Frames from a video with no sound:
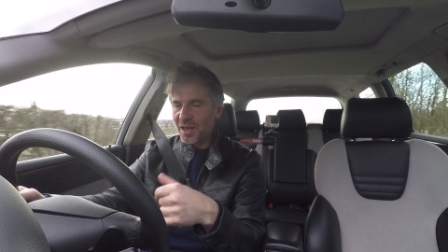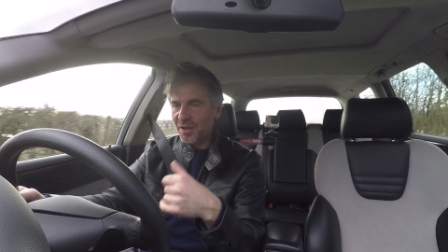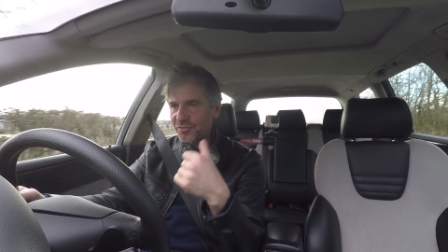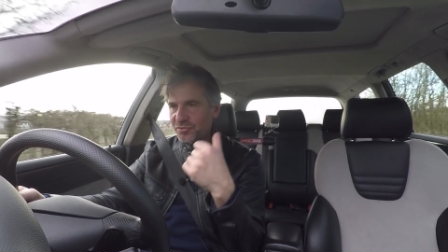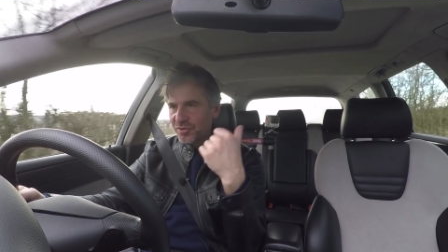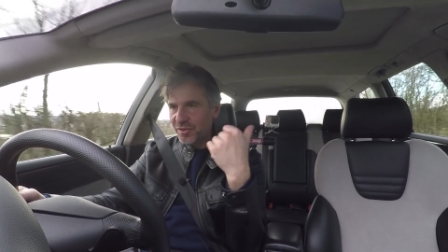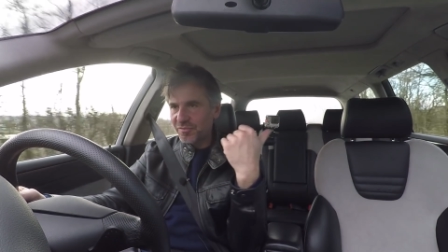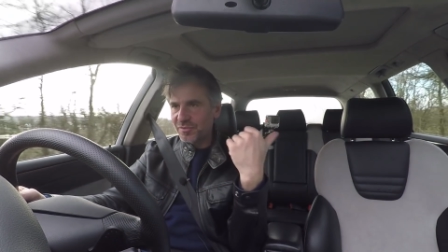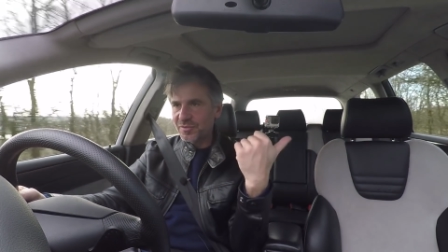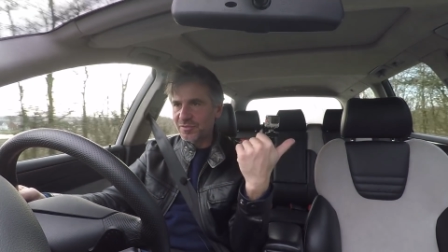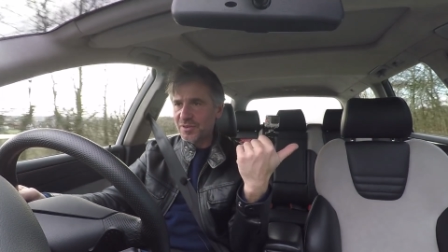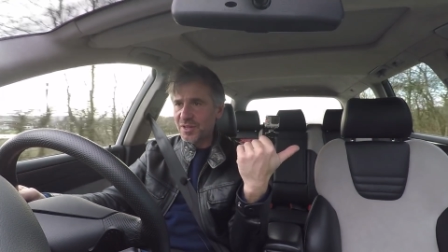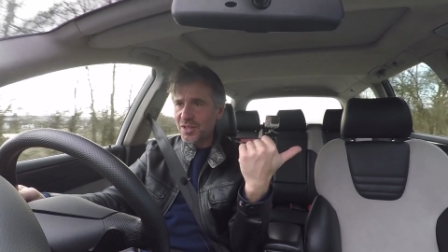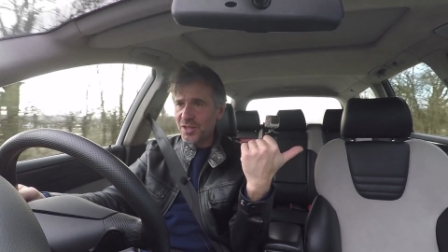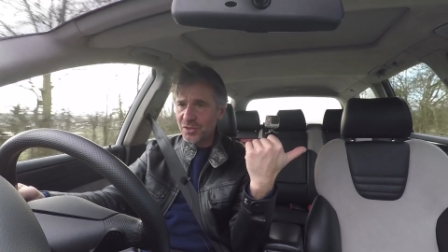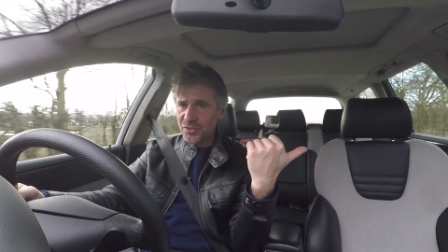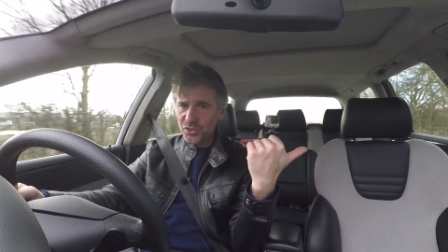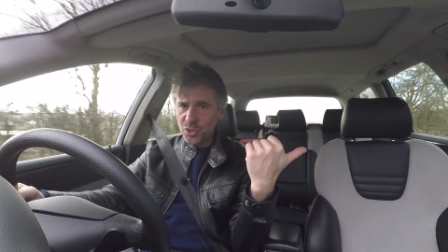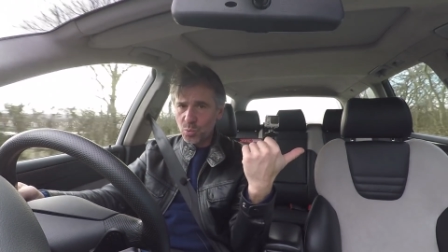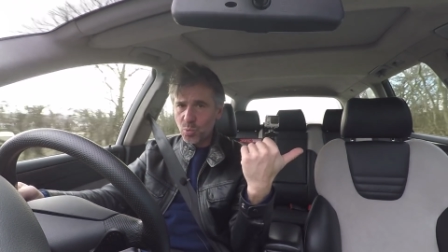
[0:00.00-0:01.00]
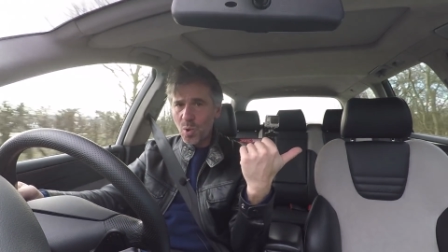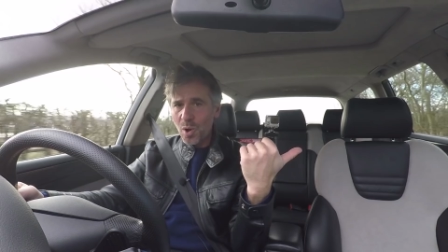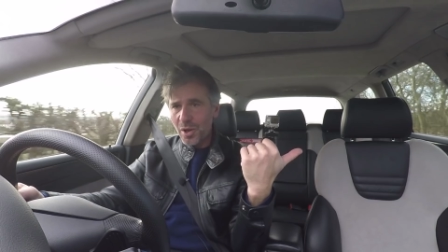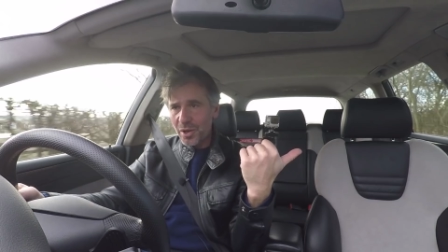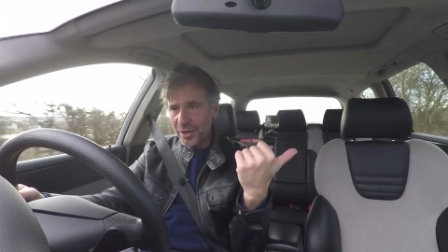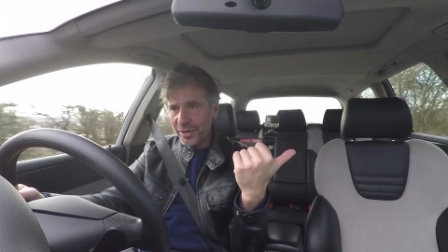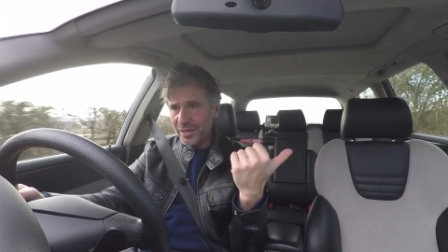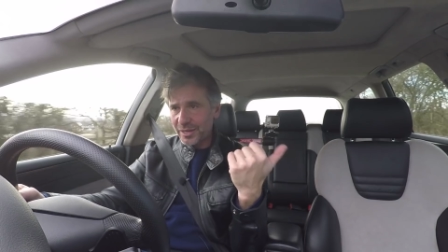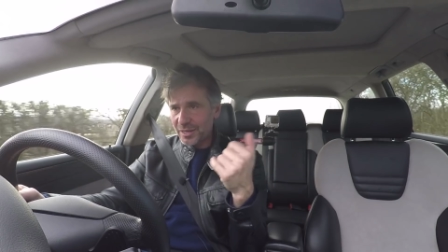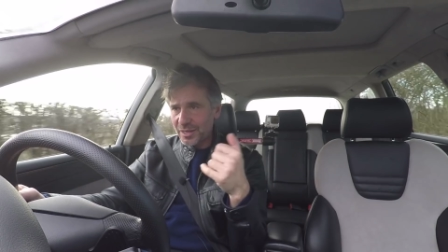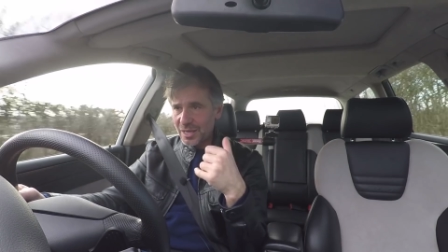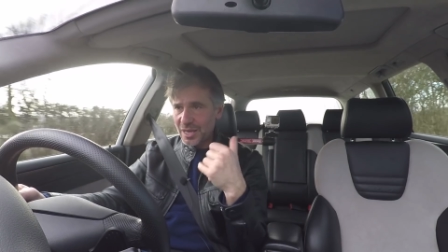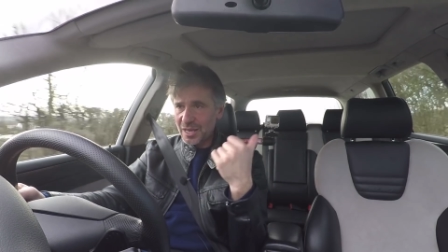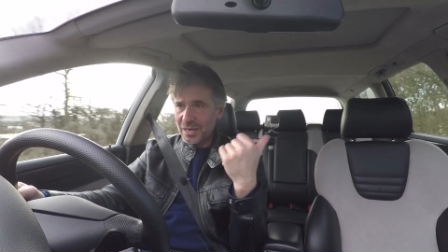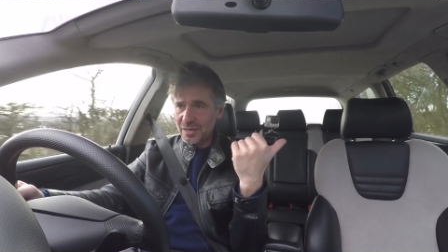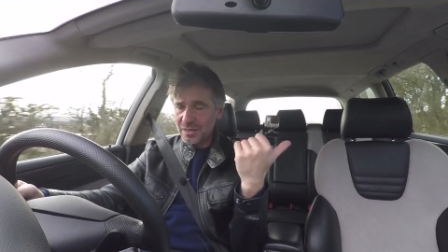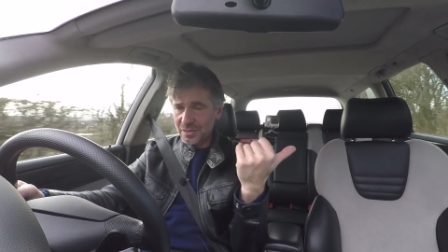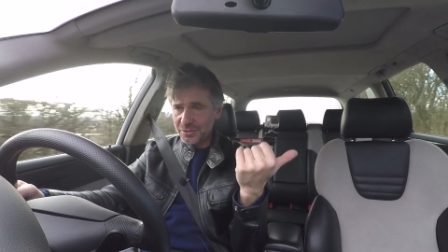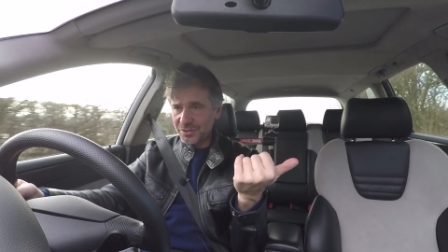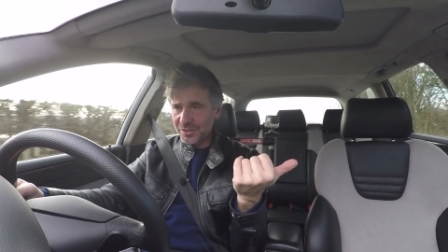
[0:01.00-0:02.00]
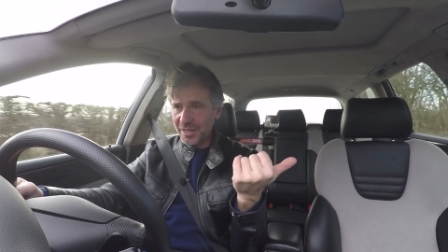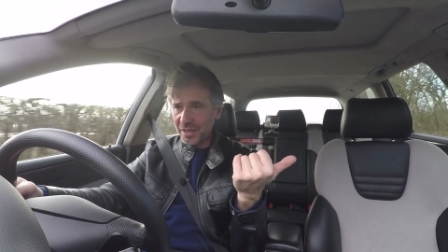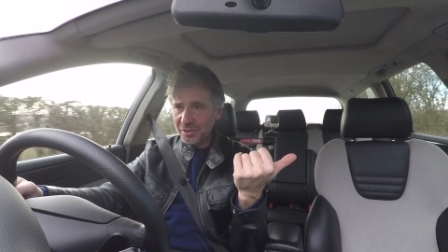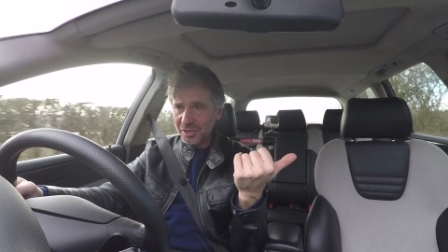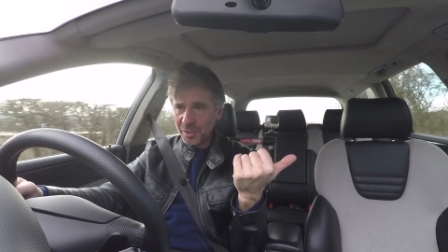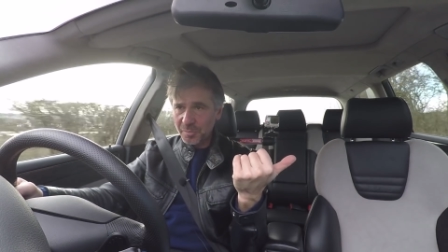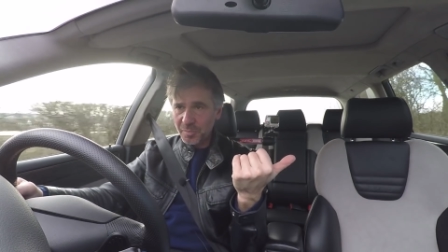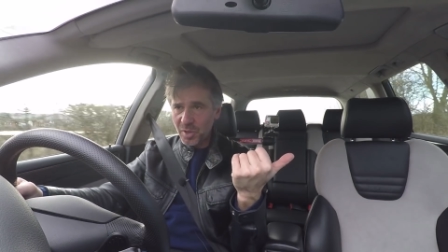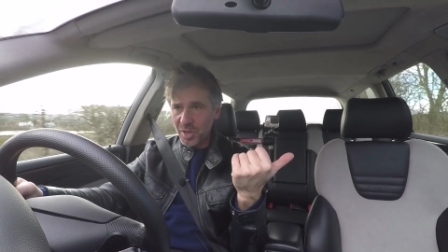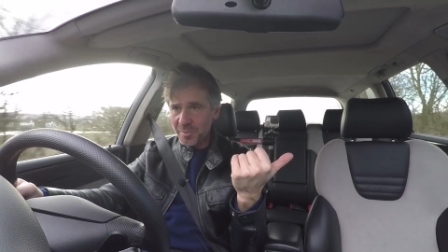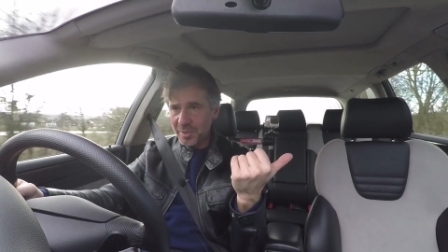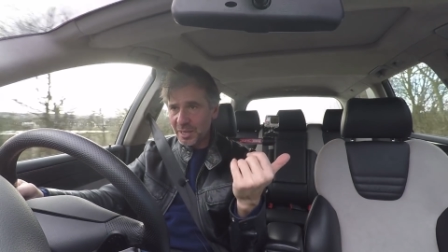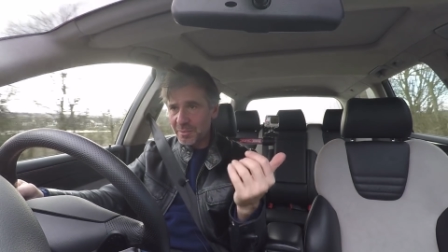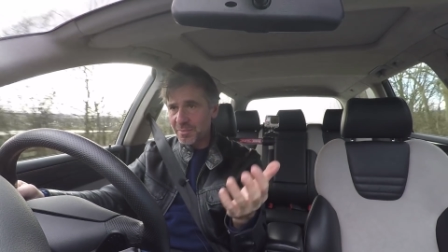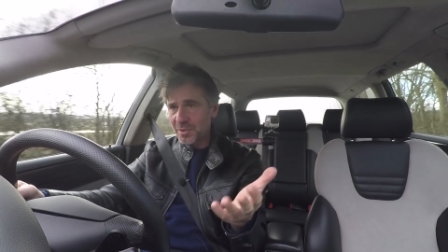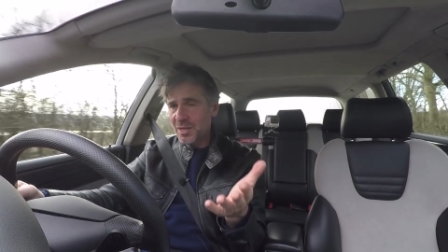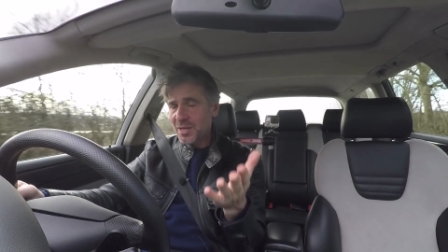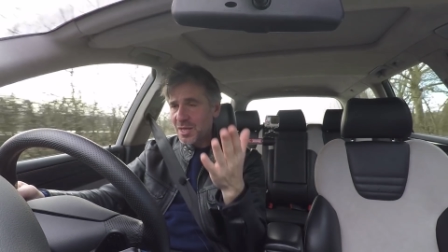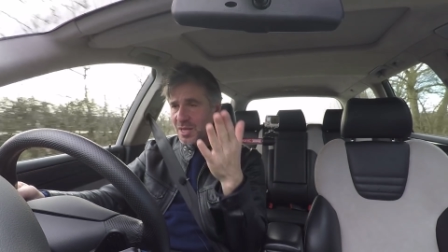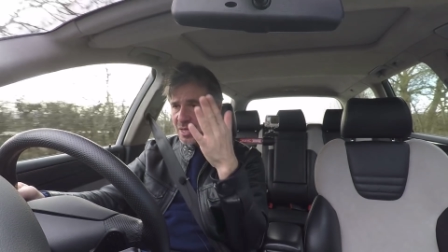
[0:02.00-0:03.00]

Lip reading: I've driven to work just outside Birmingham.